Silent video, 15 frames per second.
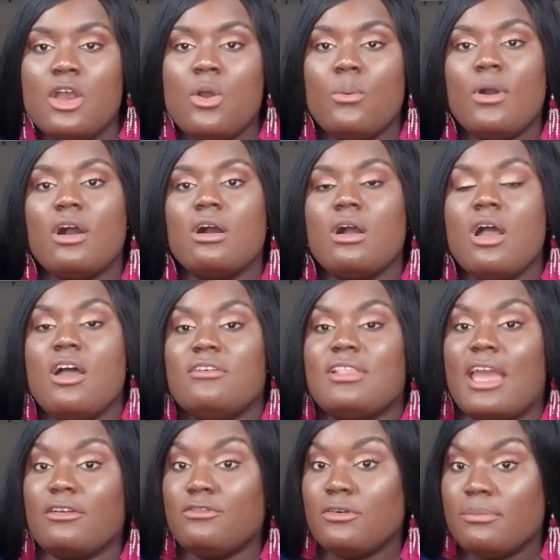Well,
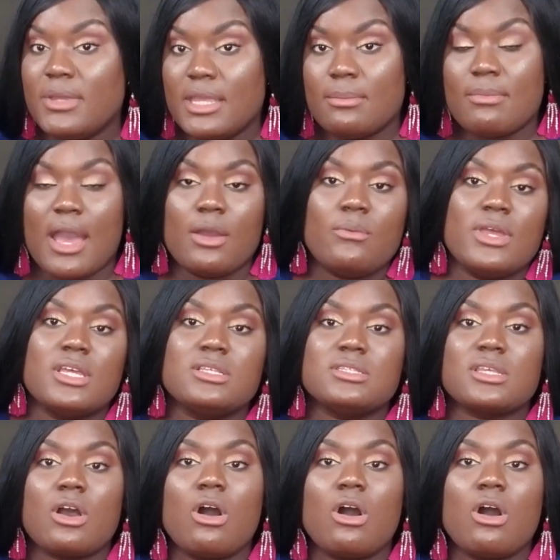like for me, my wigs,